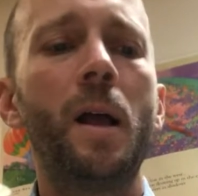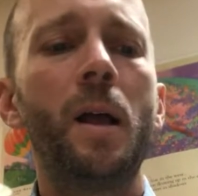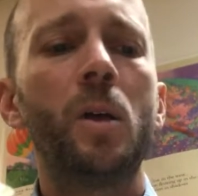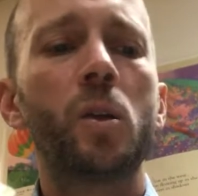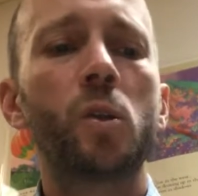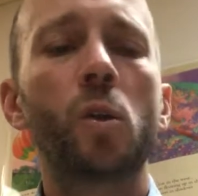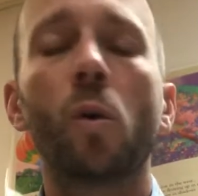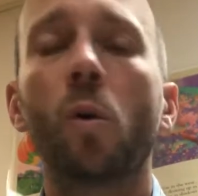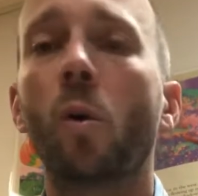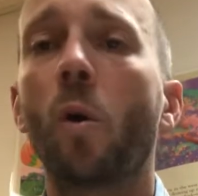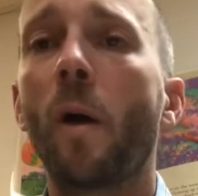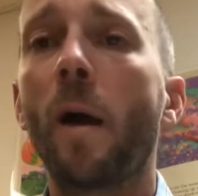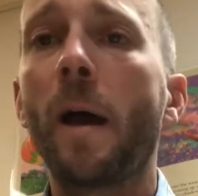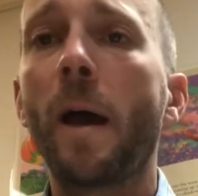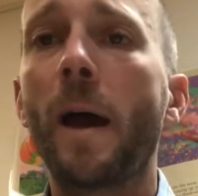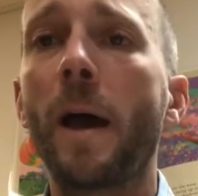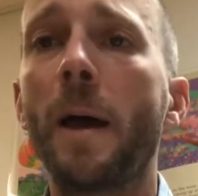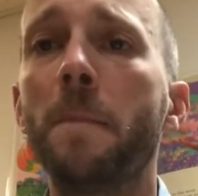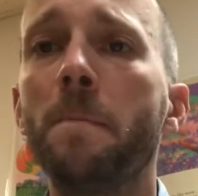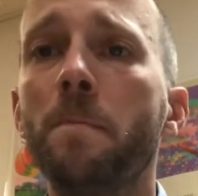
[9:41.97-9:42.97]
So go
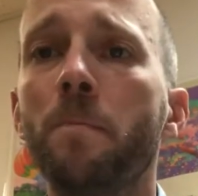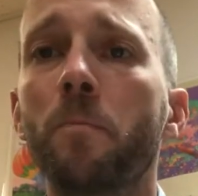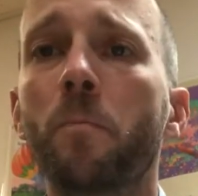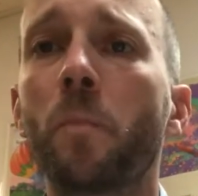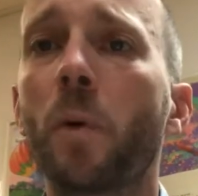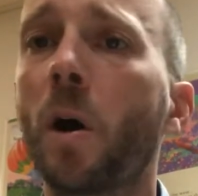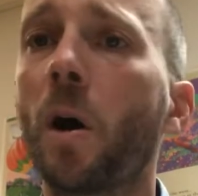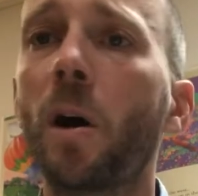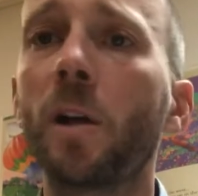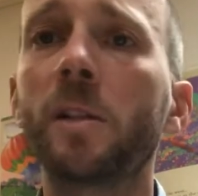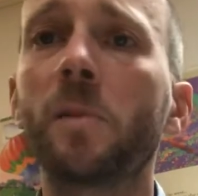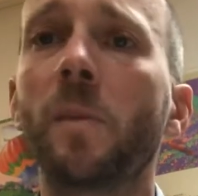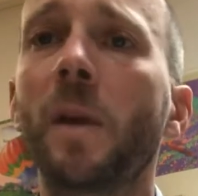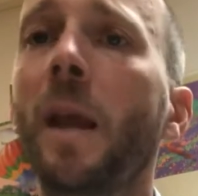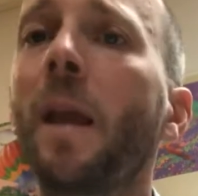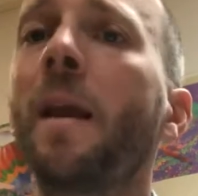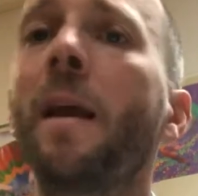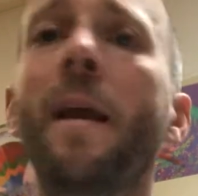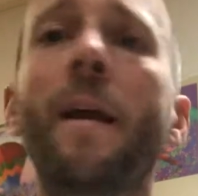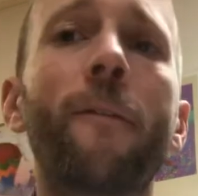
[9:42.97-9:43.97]
ahead, pause
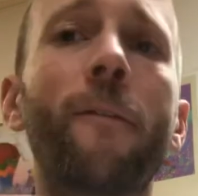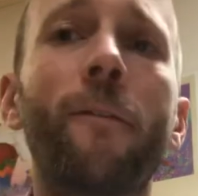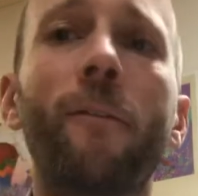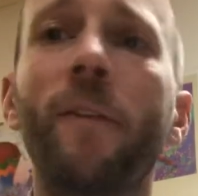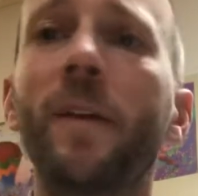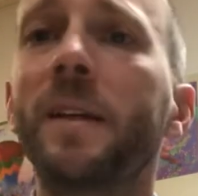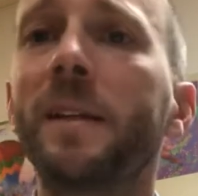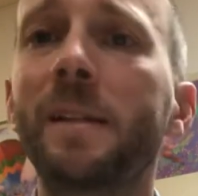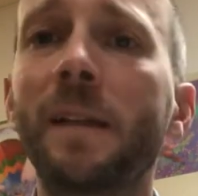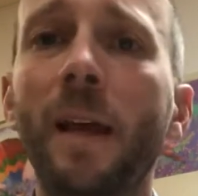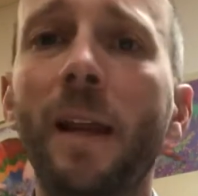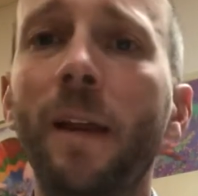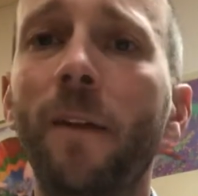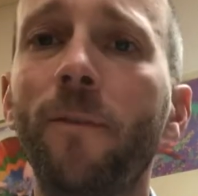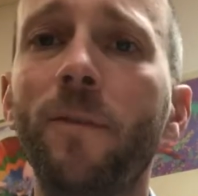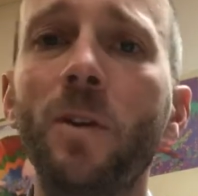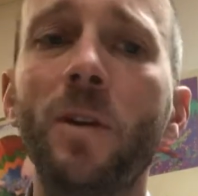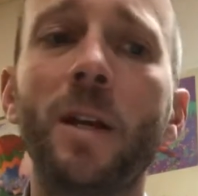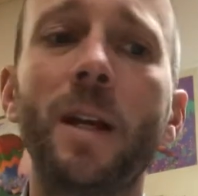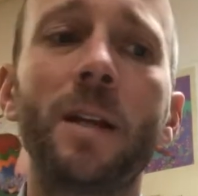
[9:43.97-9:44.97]
me, fix that
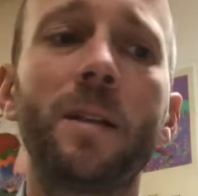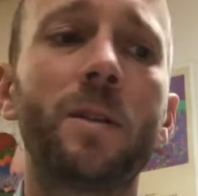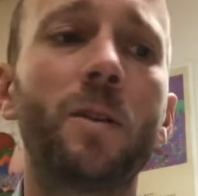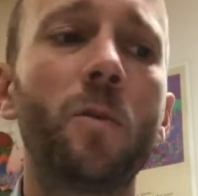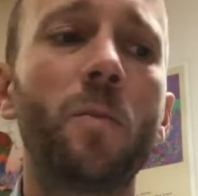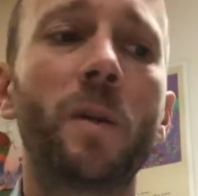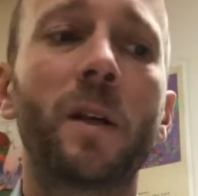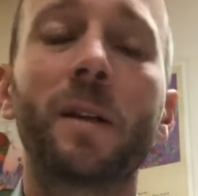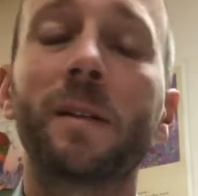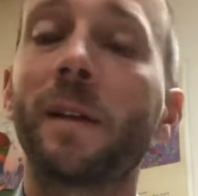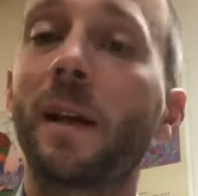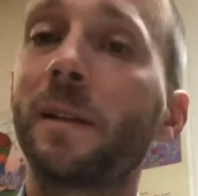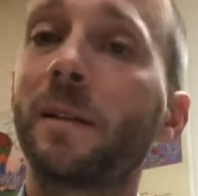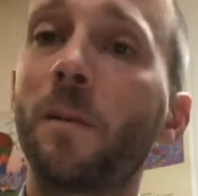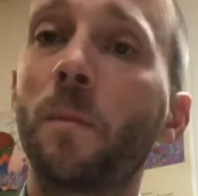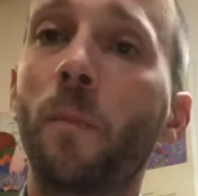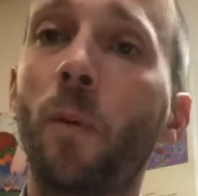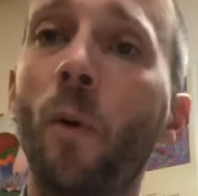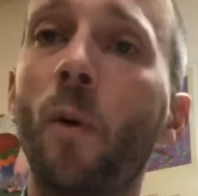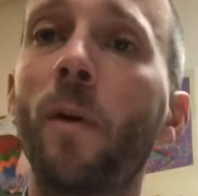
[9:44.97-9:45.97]
if you need to, because that's
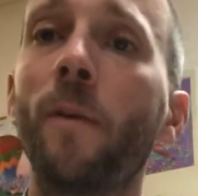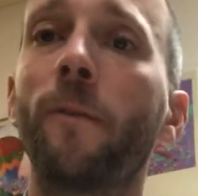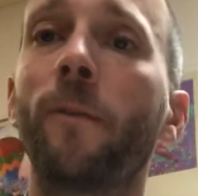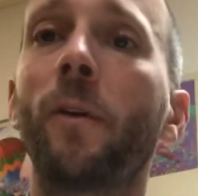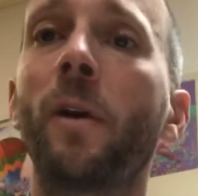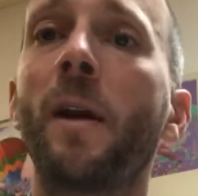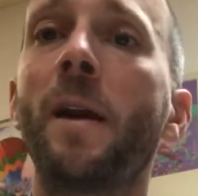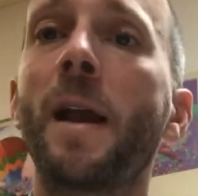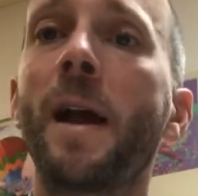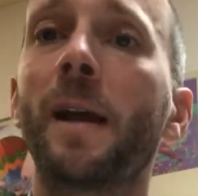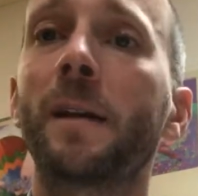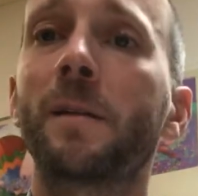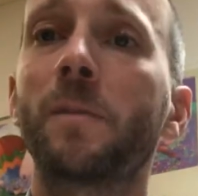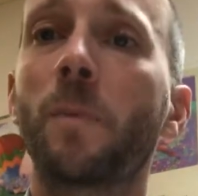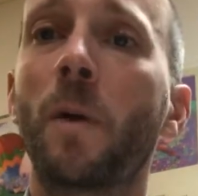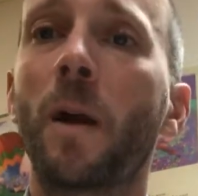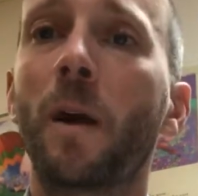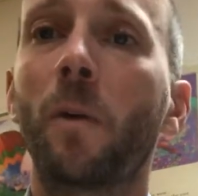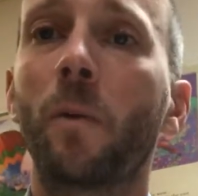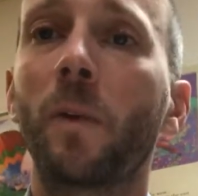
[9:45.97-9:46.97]
important for our next
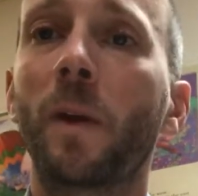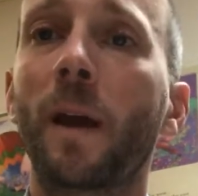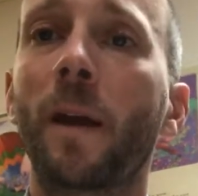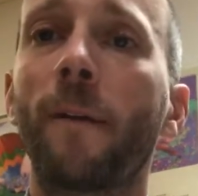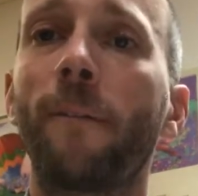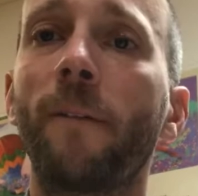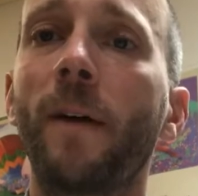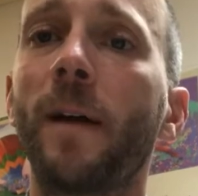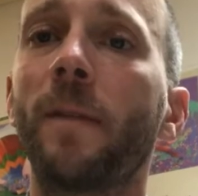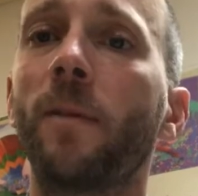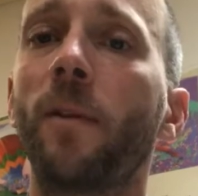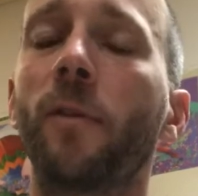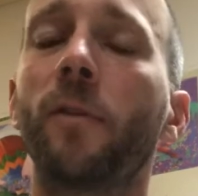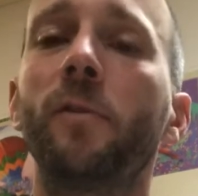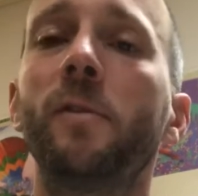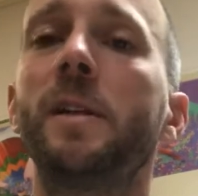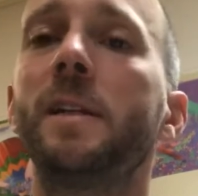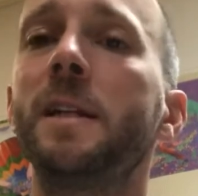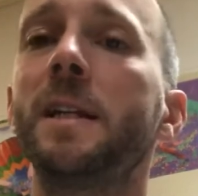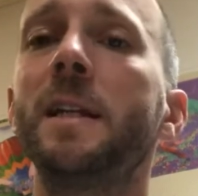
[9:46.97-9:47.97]
part. We got to find the
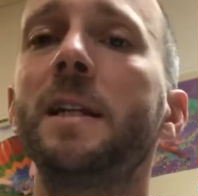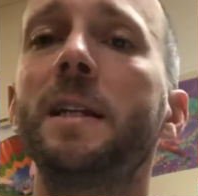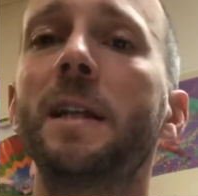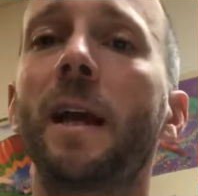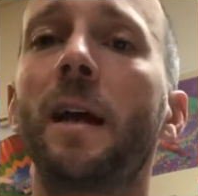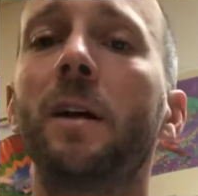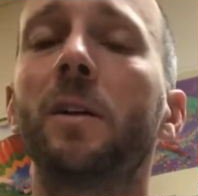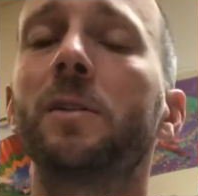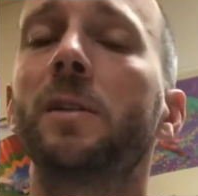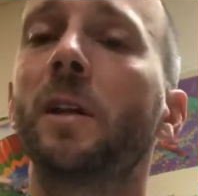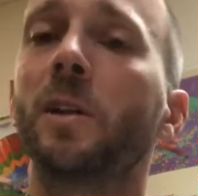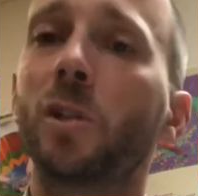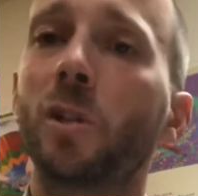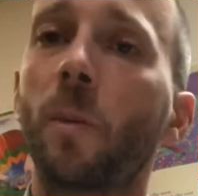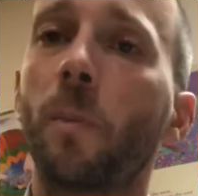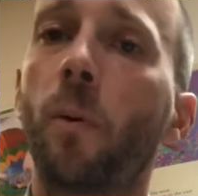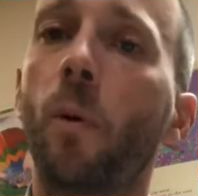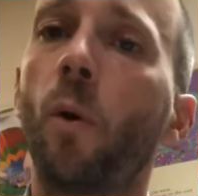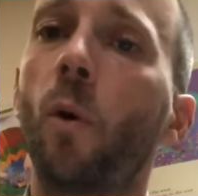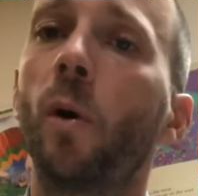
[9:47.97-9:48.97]
3 details that
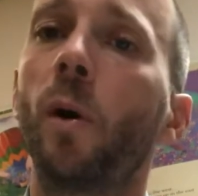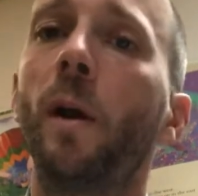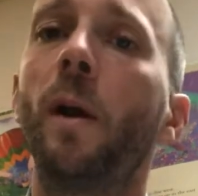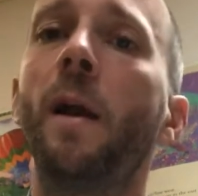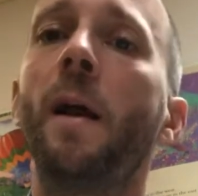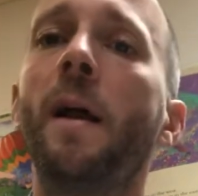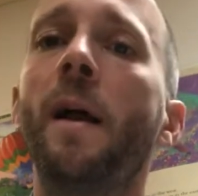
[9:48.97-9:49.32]
support